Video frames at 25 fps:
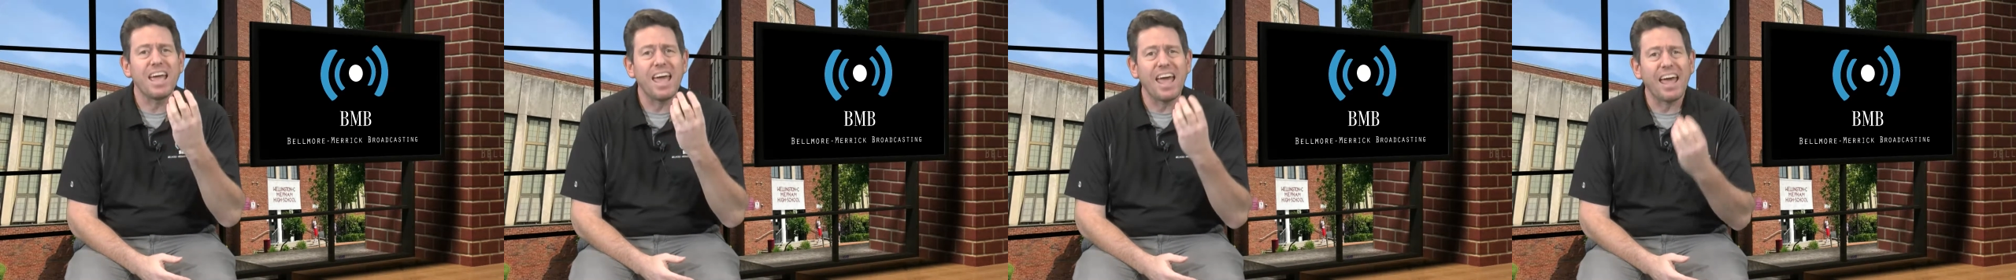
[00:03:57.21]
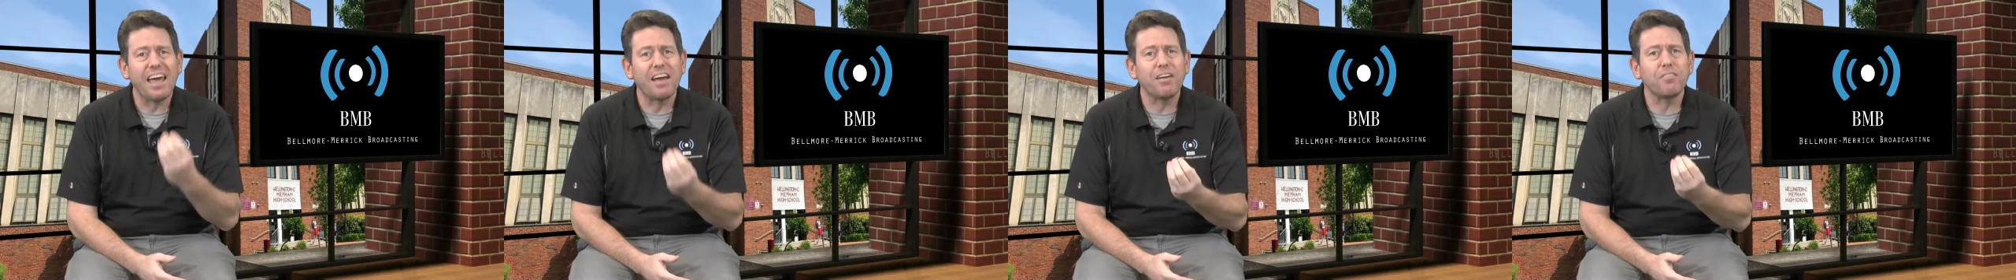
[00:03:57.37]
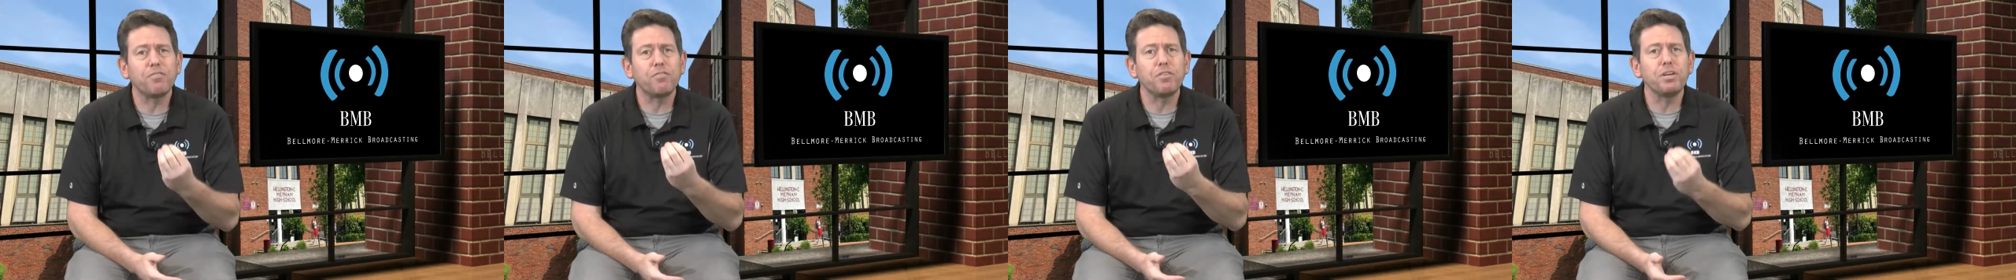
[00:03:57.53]

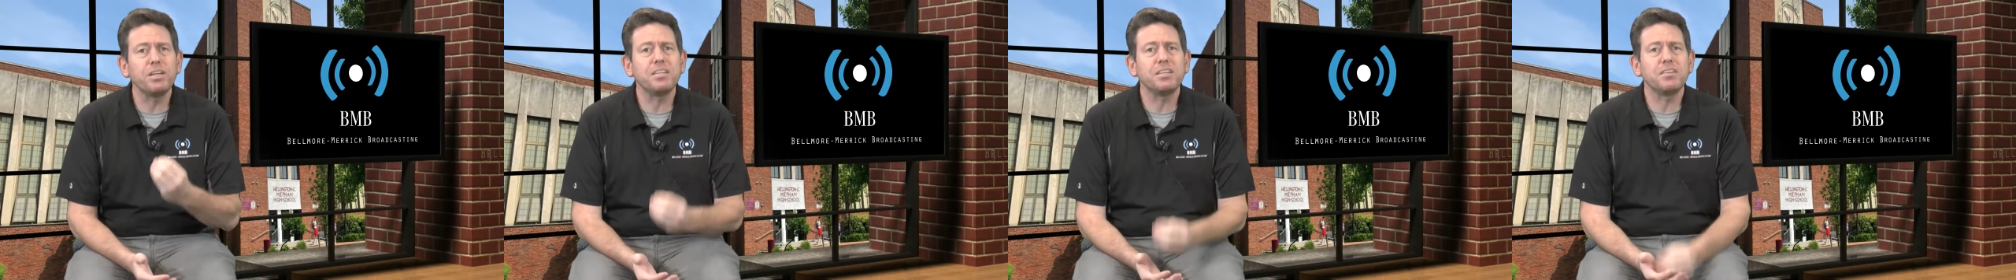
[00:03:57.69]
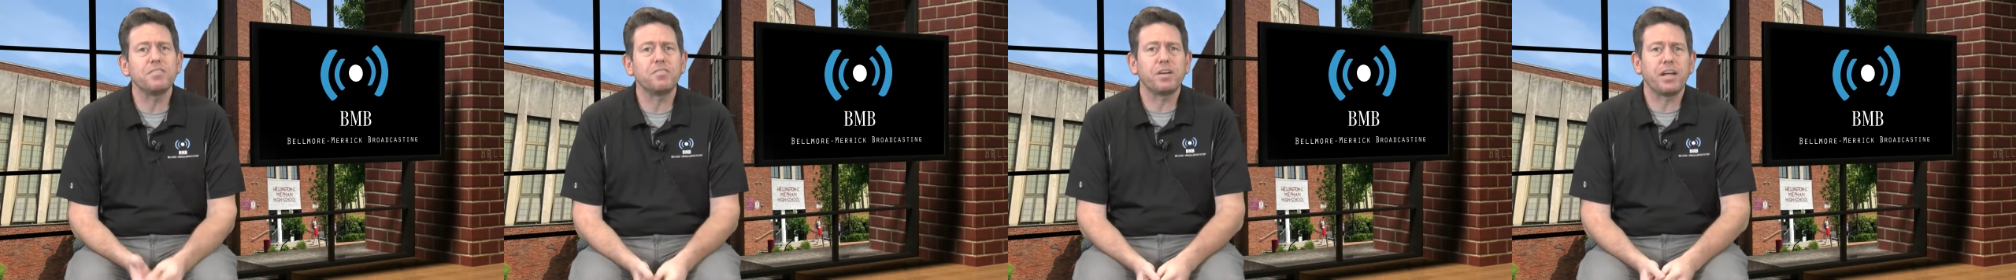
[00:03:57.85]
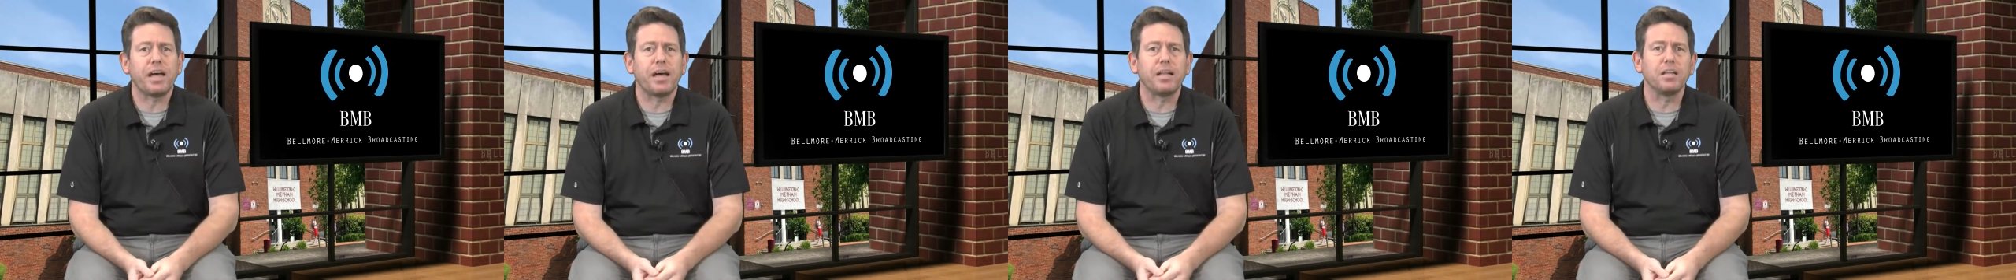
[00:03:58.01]
every
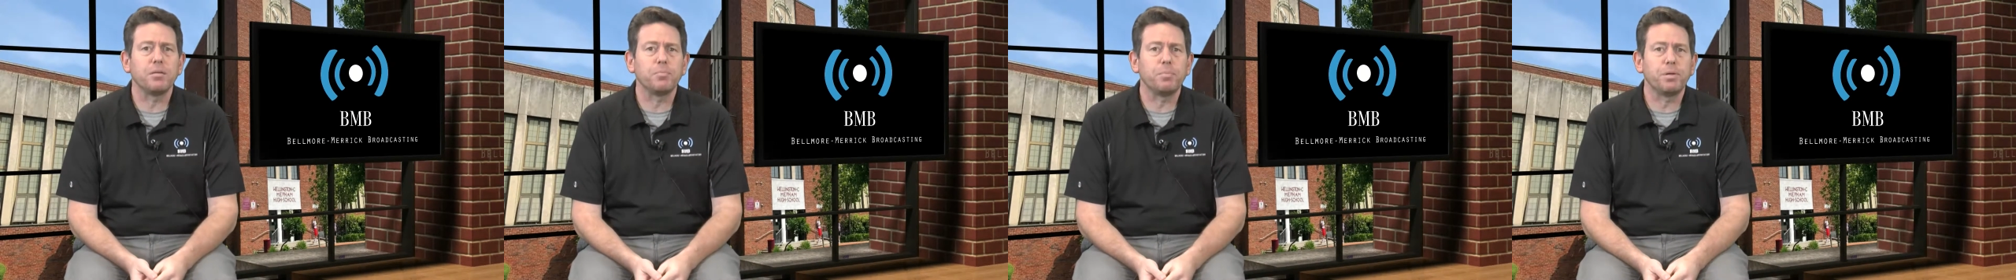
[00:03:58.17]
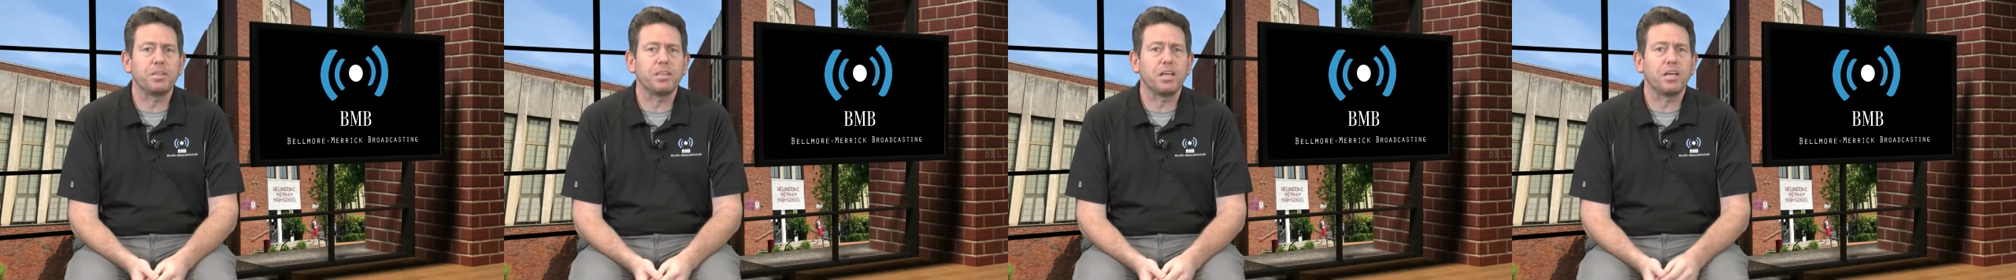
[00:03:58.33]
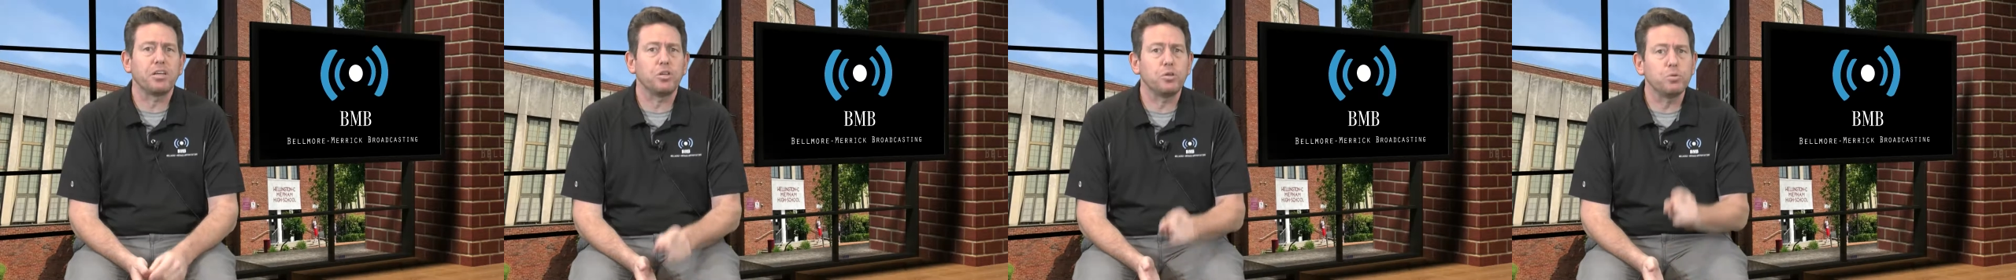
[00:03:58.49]
different element
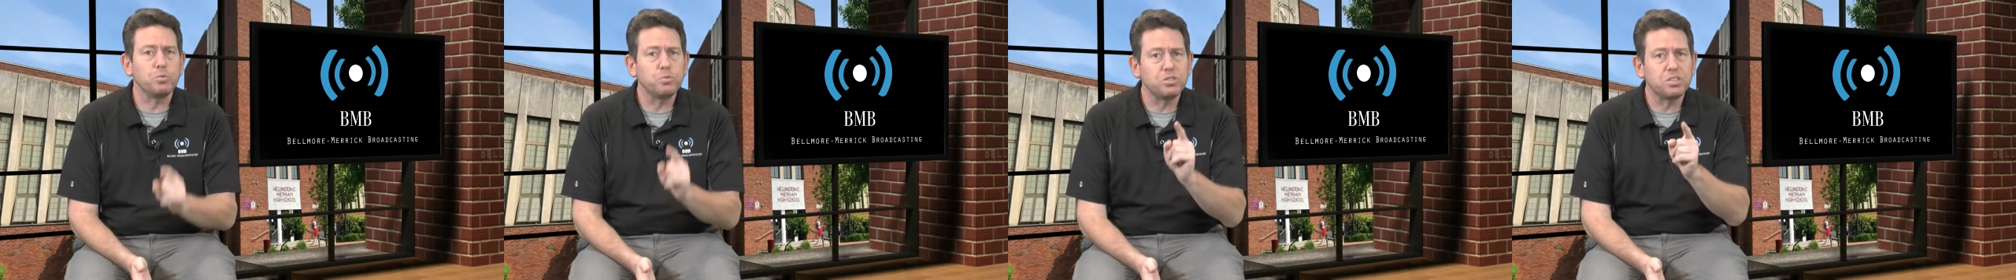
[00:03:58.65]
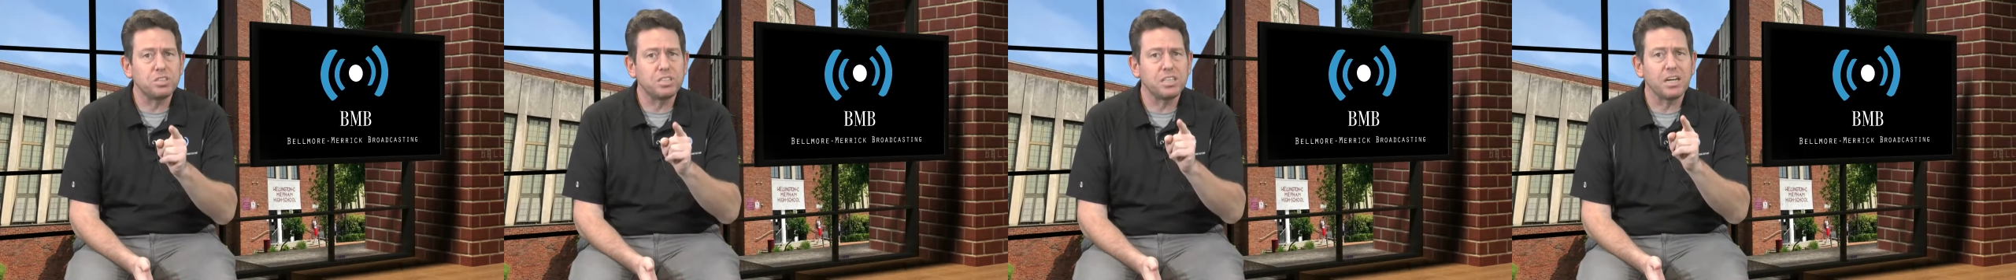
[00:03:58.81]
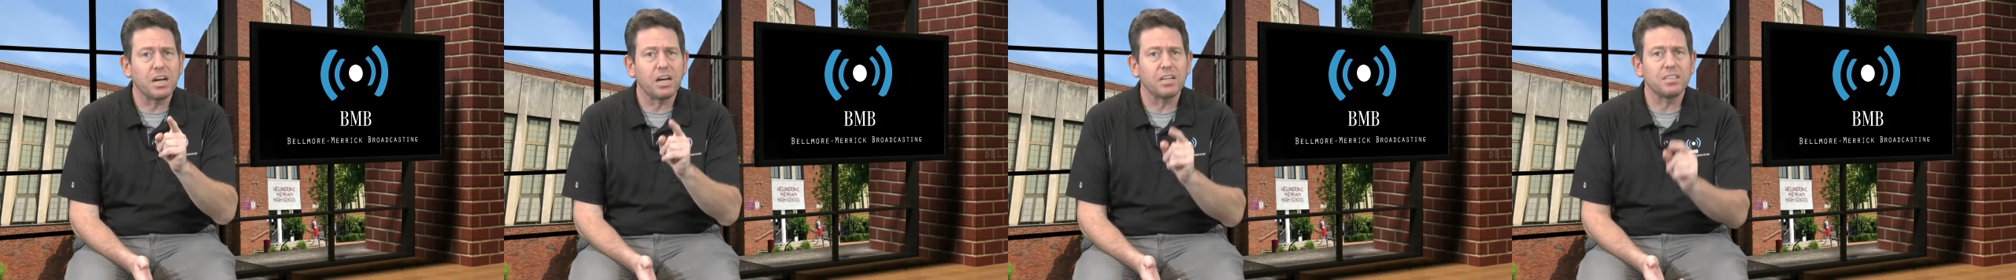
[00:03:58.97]
that you
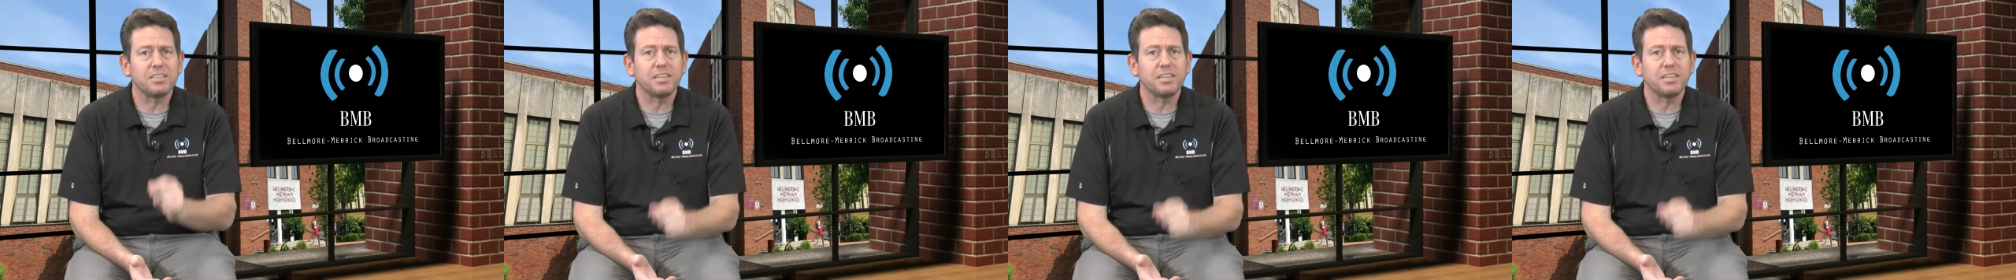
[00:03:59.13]
see on